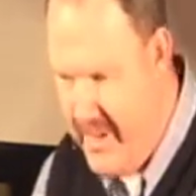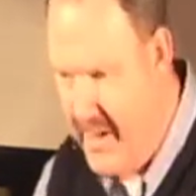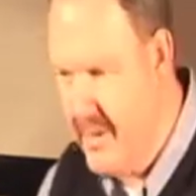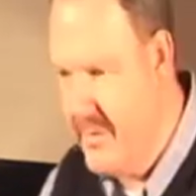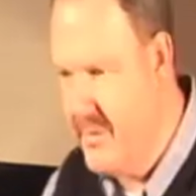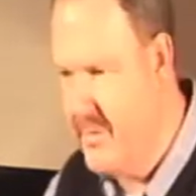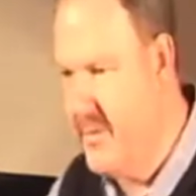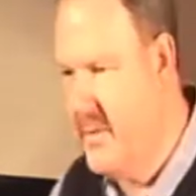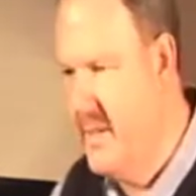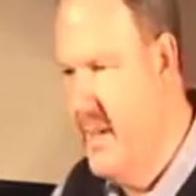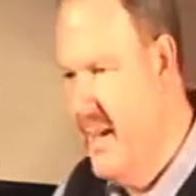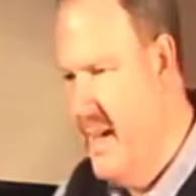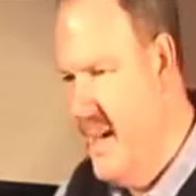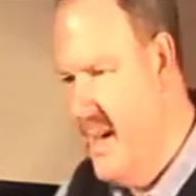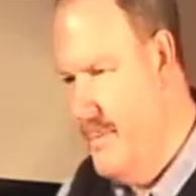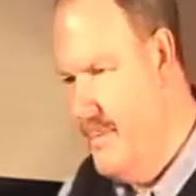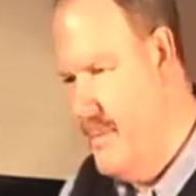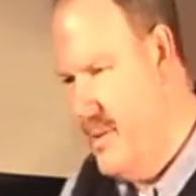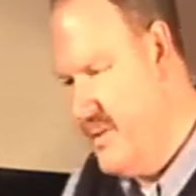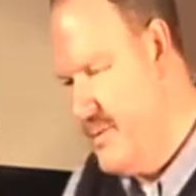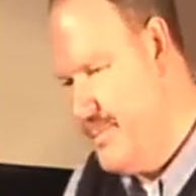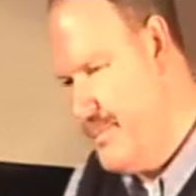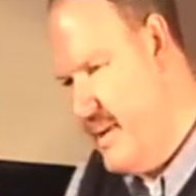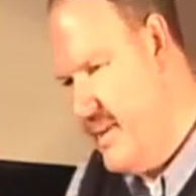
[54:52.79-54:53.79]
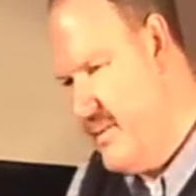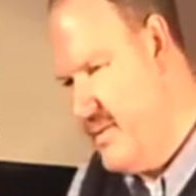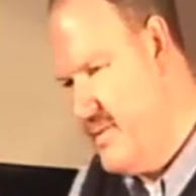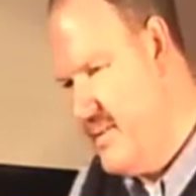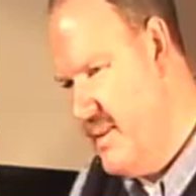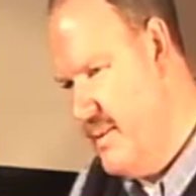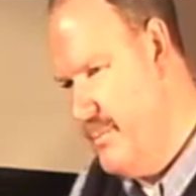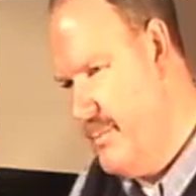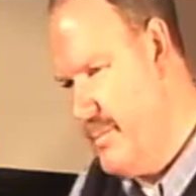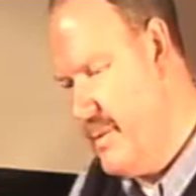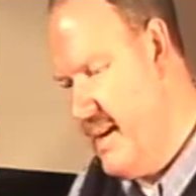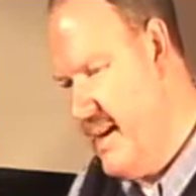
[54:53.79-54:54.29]
us. It must be
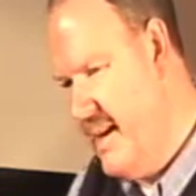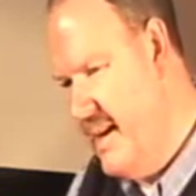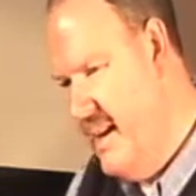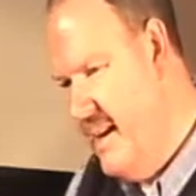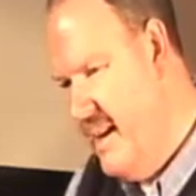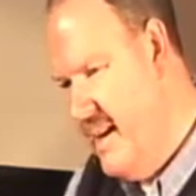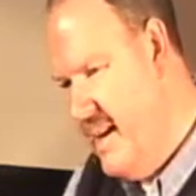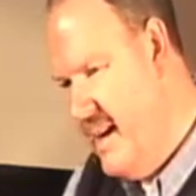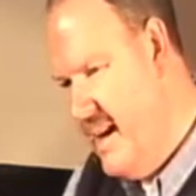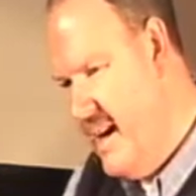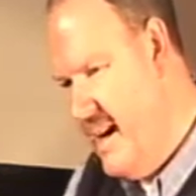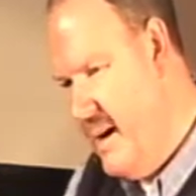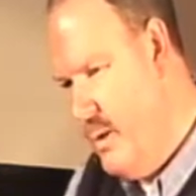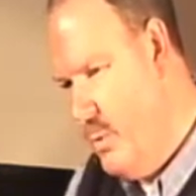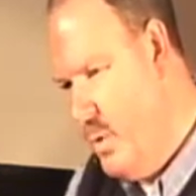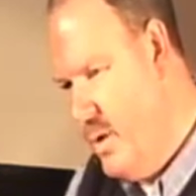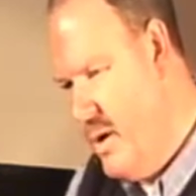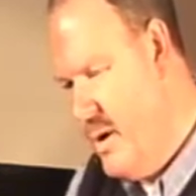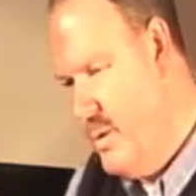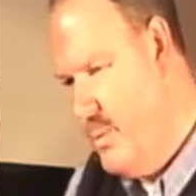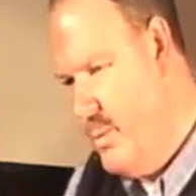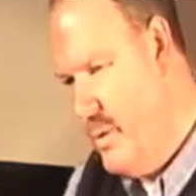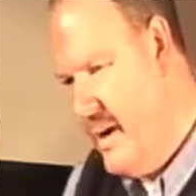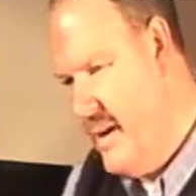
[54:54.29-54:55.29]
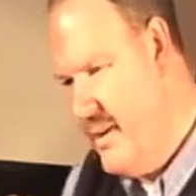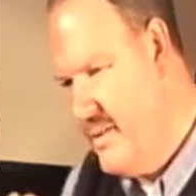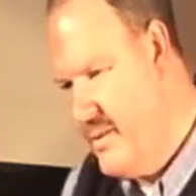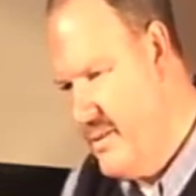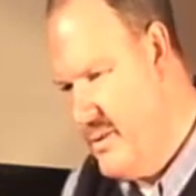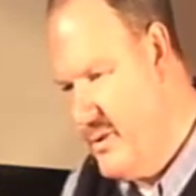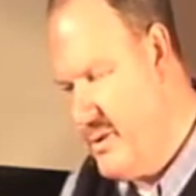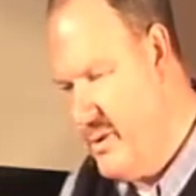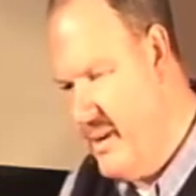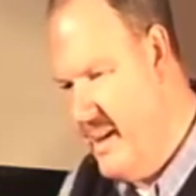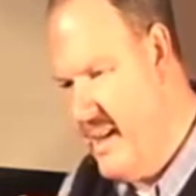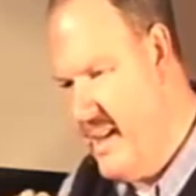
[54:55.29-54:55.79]
simply a one way
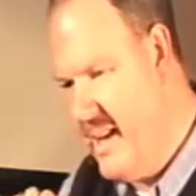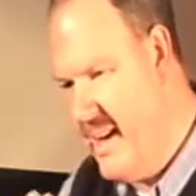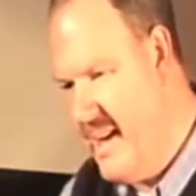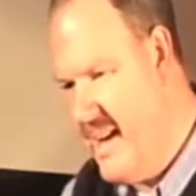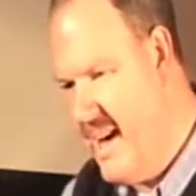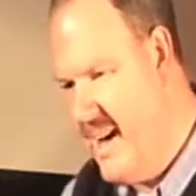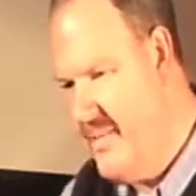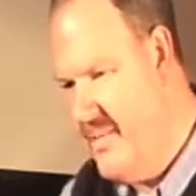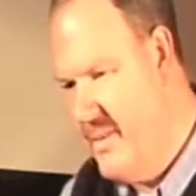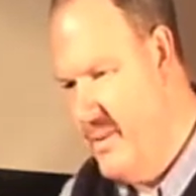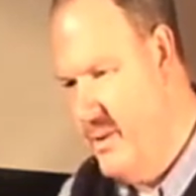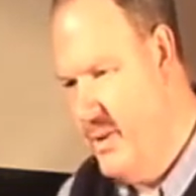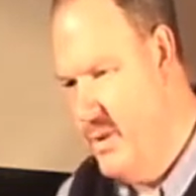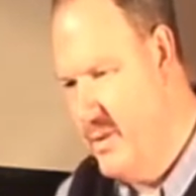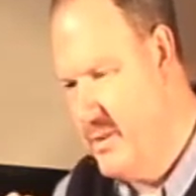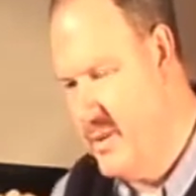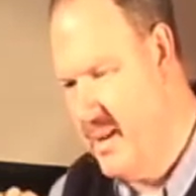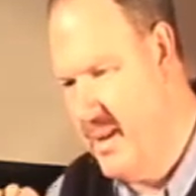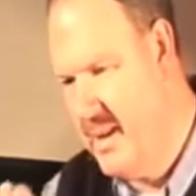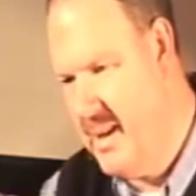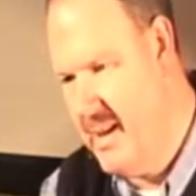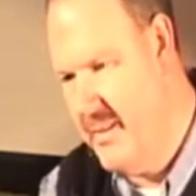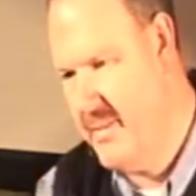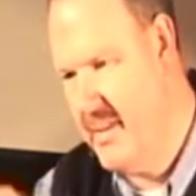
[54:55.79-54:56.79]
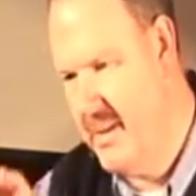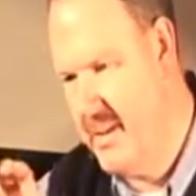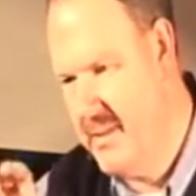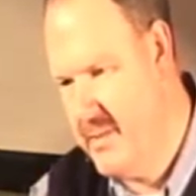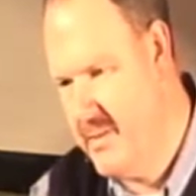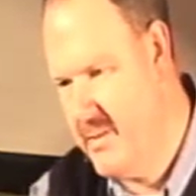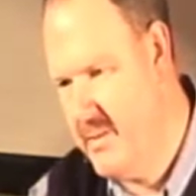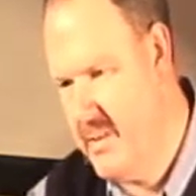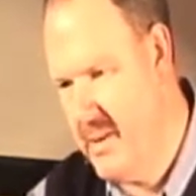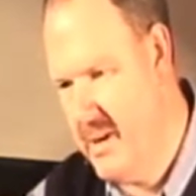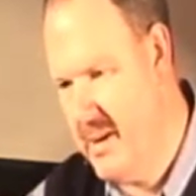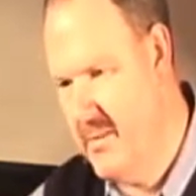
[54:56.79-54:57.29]
street, an avenue to loving
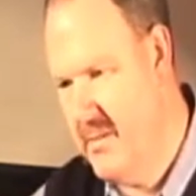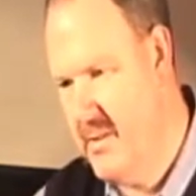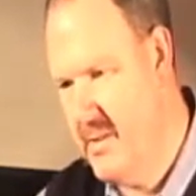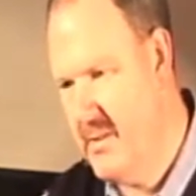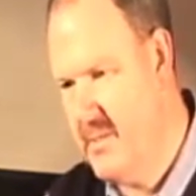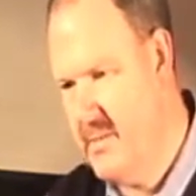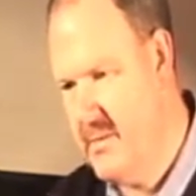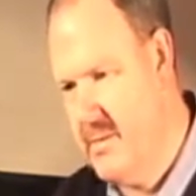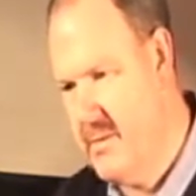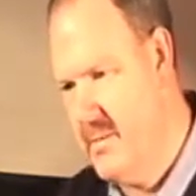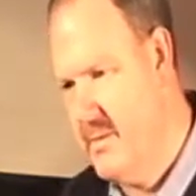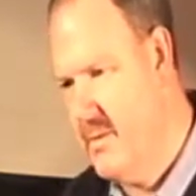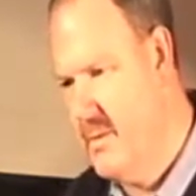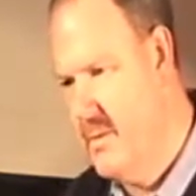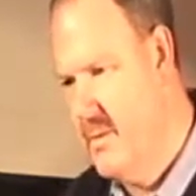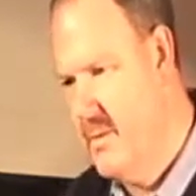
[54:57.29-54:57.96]
service.